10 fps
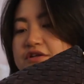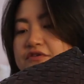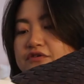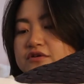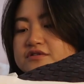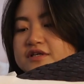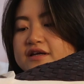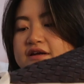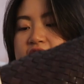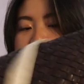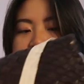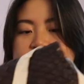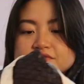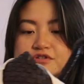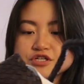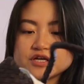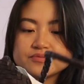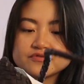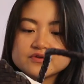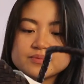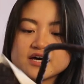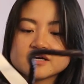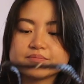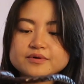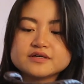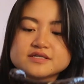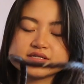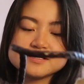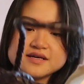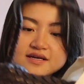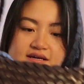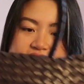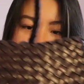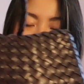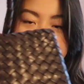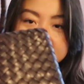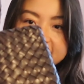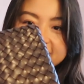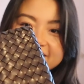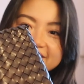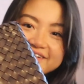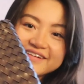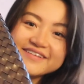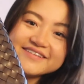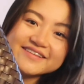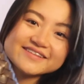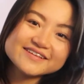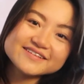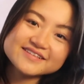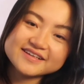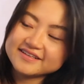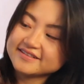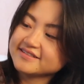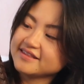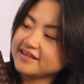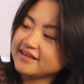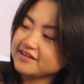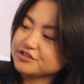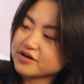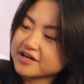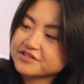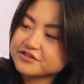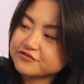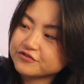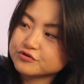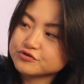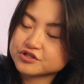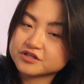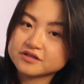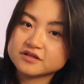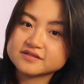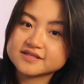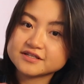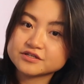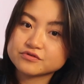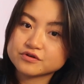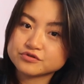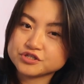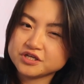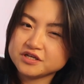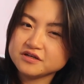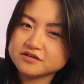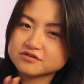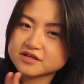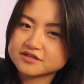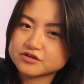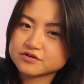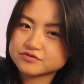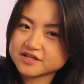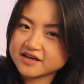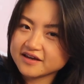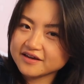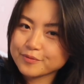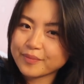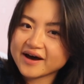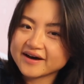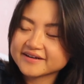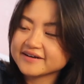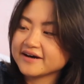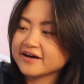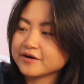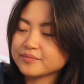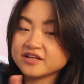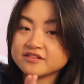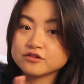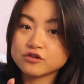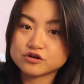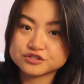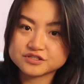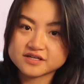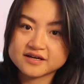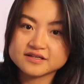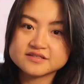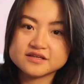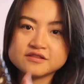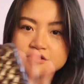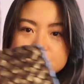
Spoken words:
of difficult to get it out because of the shape of the bag, but here it is. This is the Dragon Diffusion Santa Croce bag in the large size in the